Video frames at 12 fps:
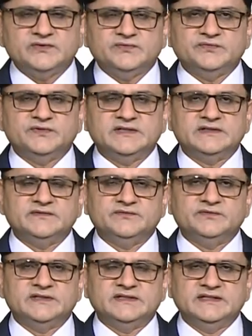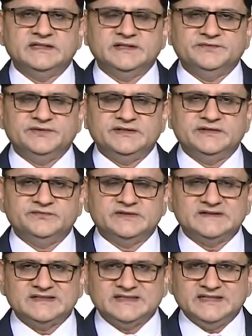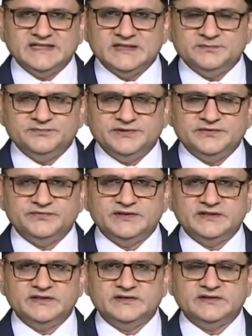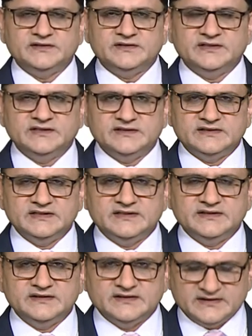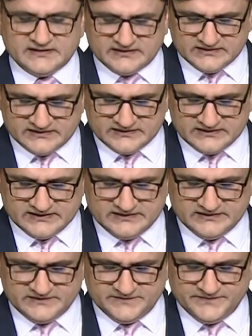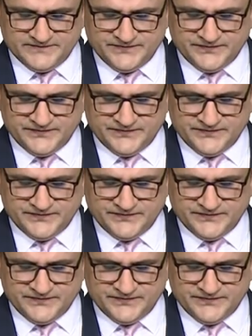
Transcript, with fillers: what what they have written what's the gap between their writing and other writing